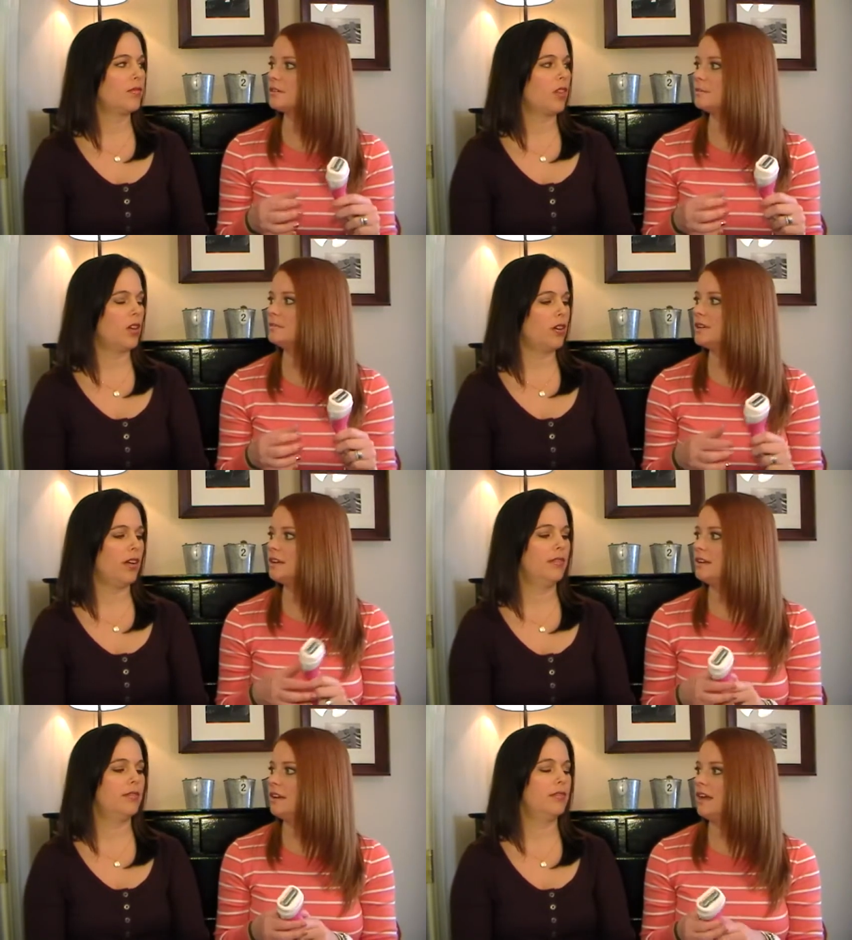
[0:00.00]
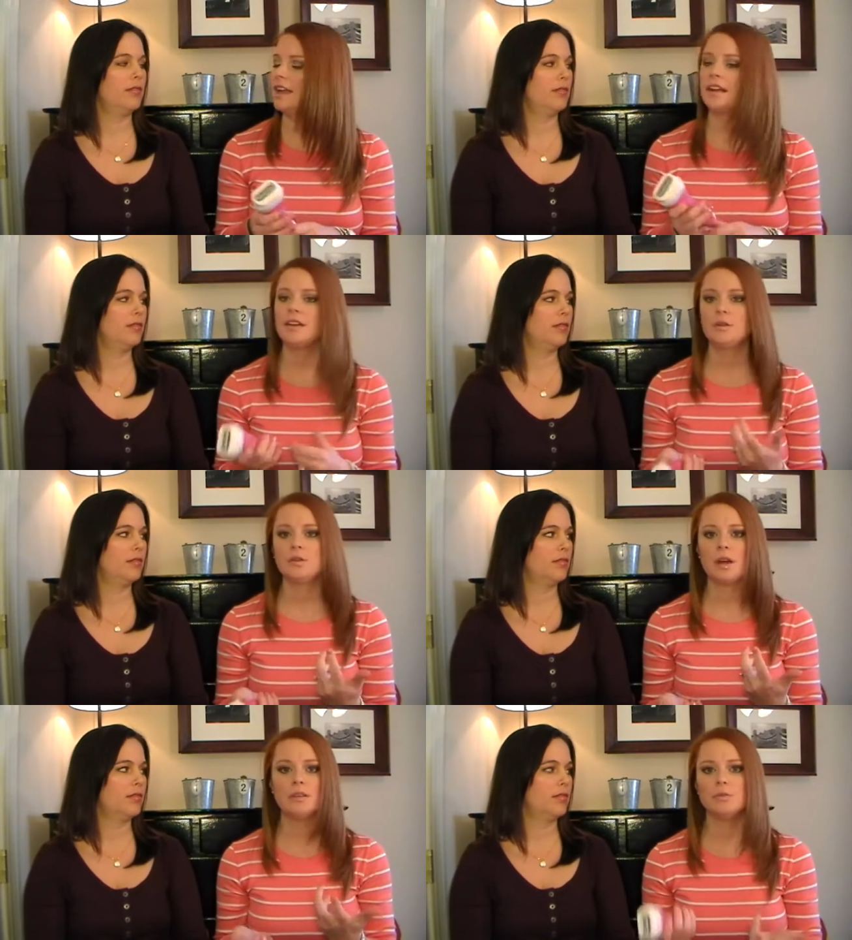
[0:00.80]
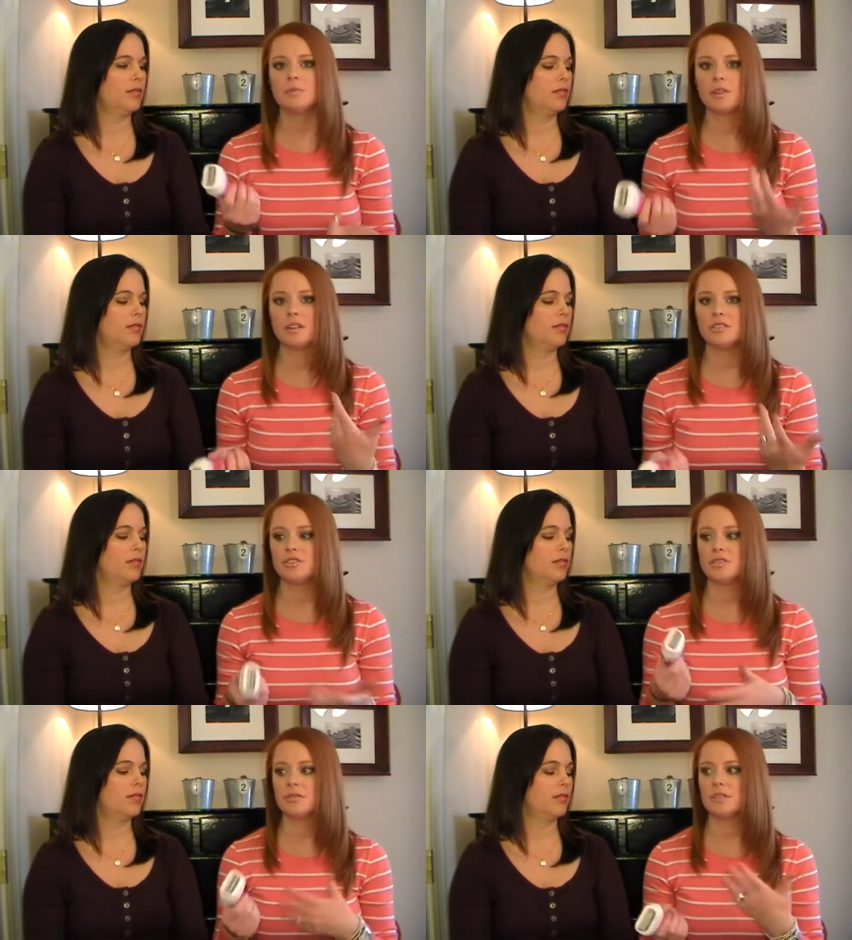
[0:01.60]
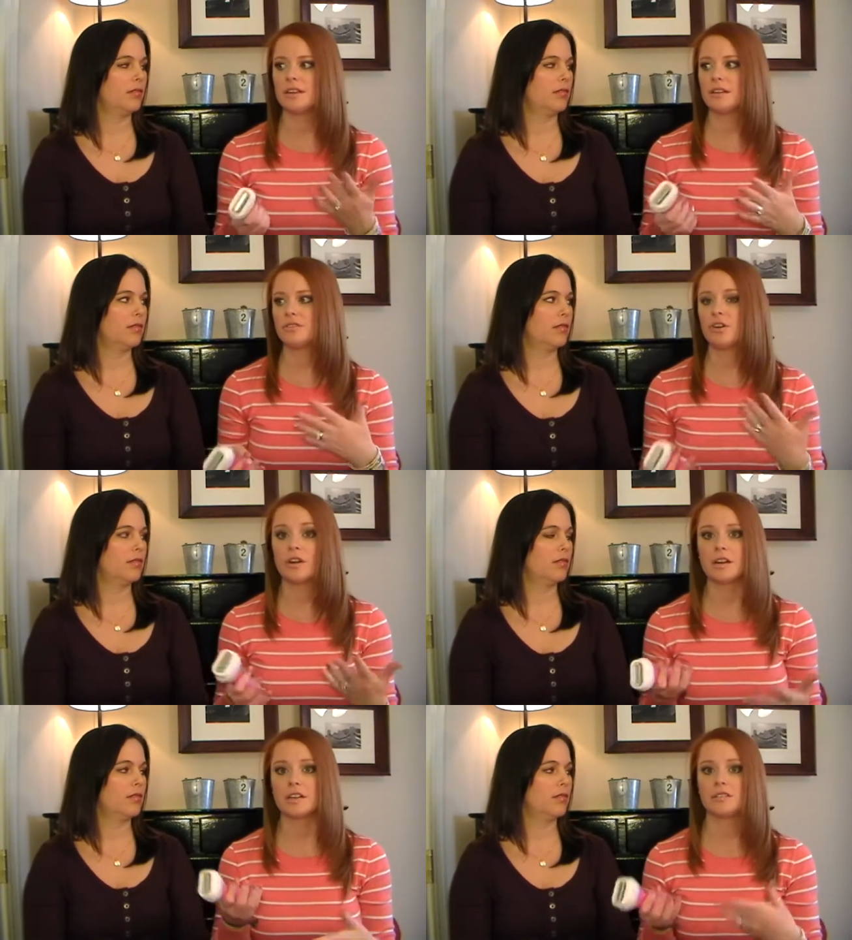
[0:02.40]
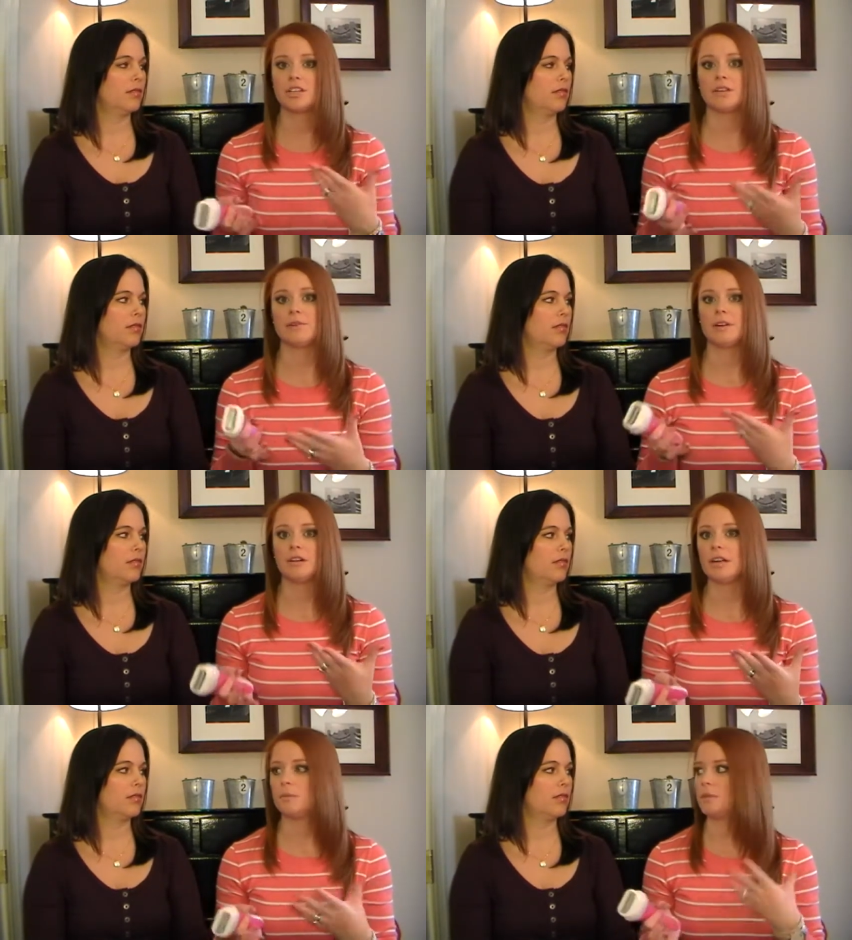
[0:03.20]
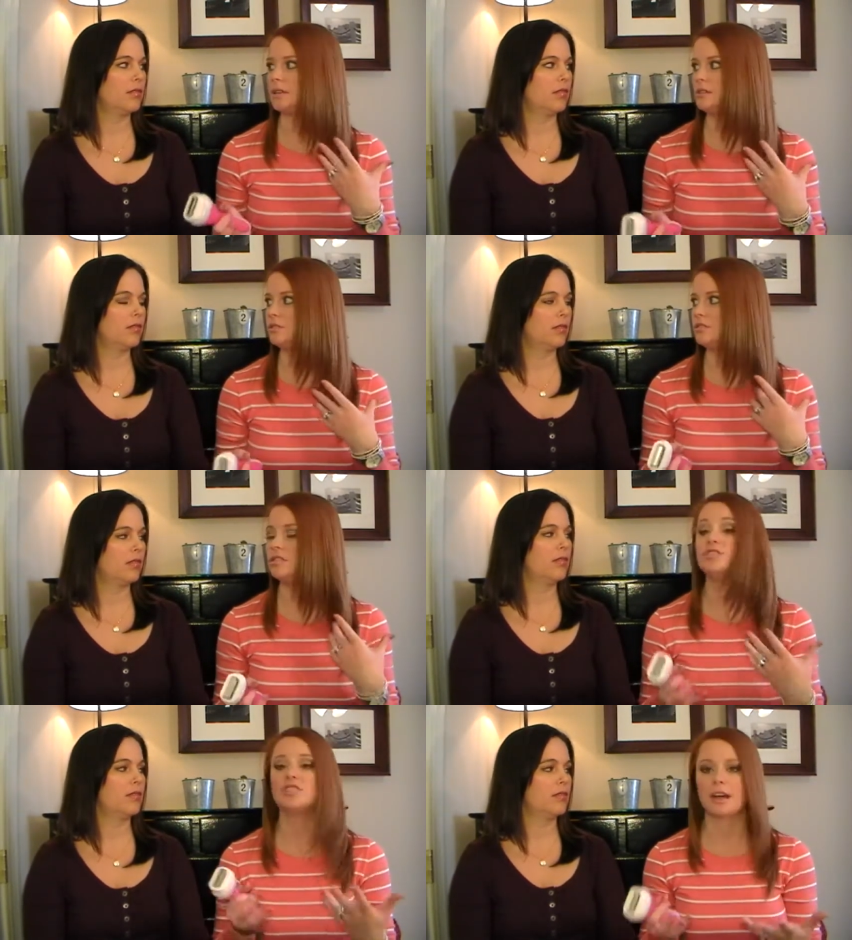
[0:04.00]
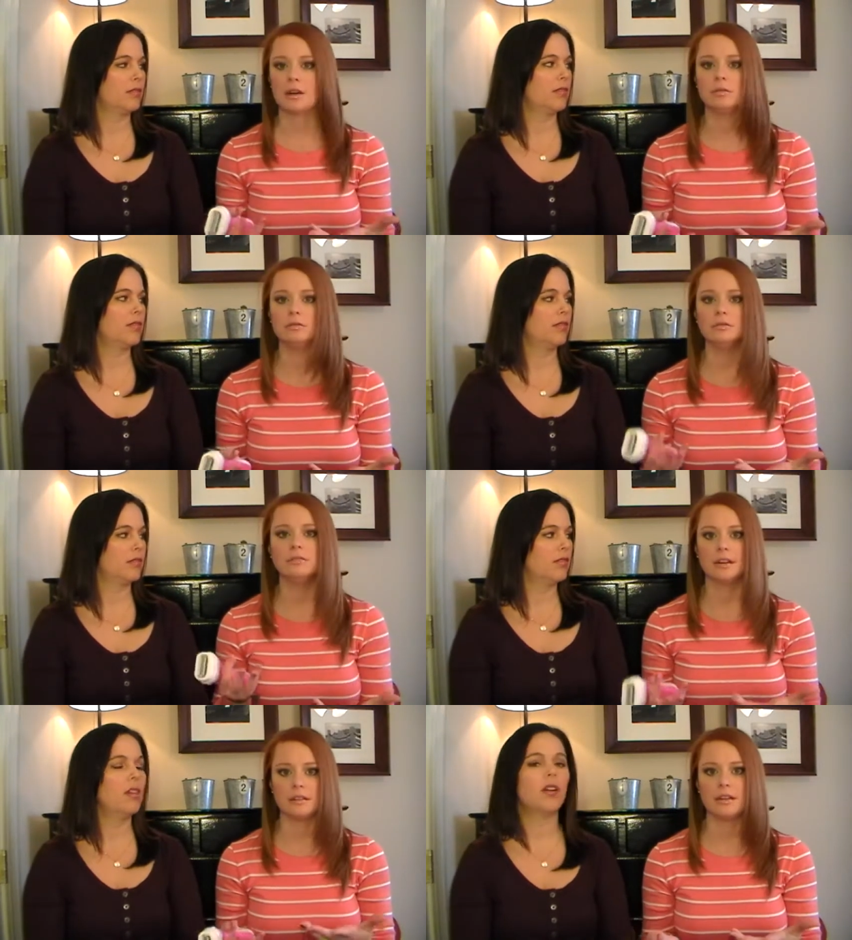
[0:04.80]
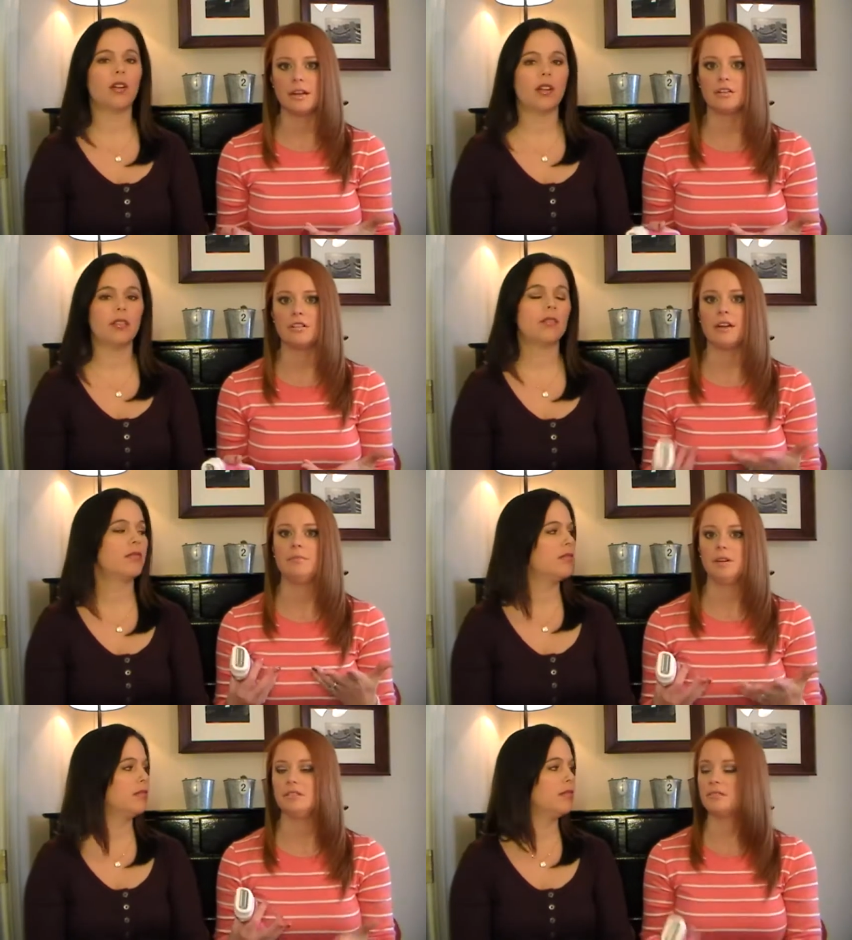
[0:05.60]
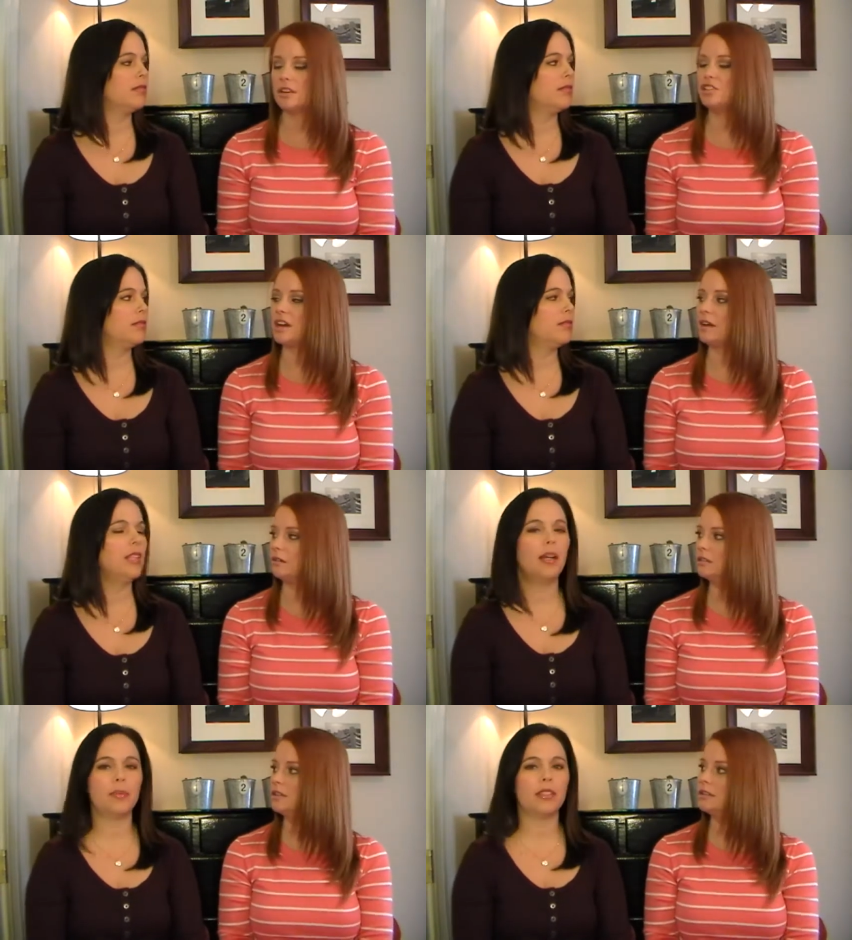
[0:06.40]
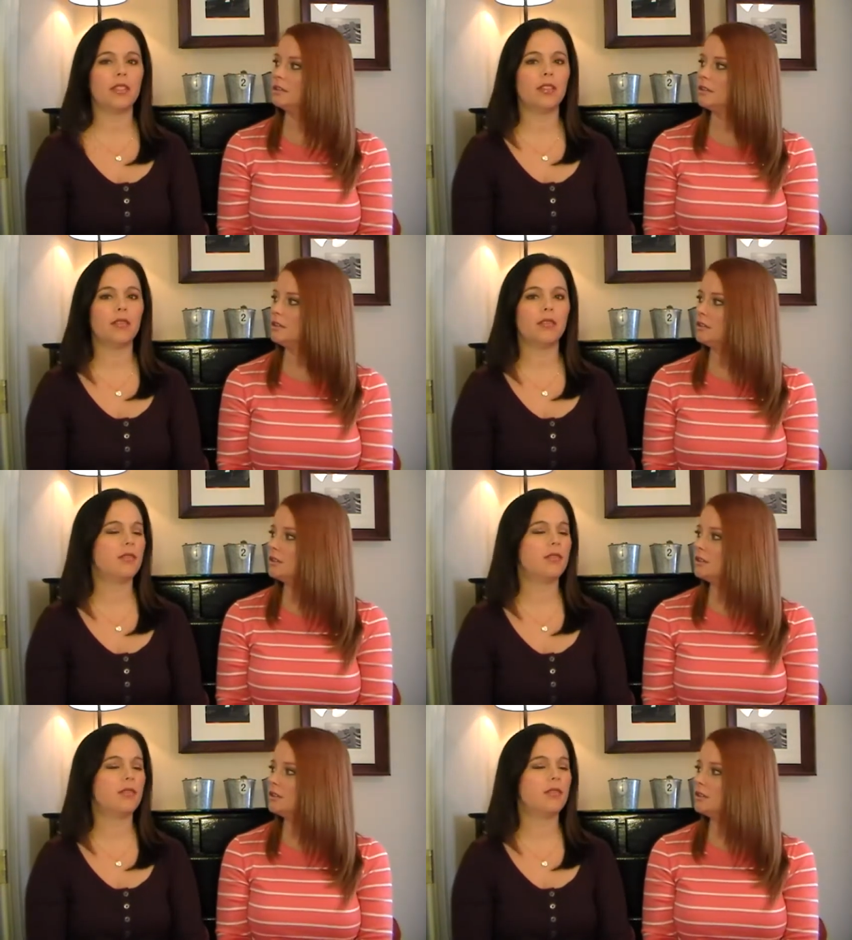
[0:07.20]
Speaker 1: them. Okay. And I I normally just use like Target shaving cream, like the gel, not not okay. cream, but a, a gel. Yeah, me too.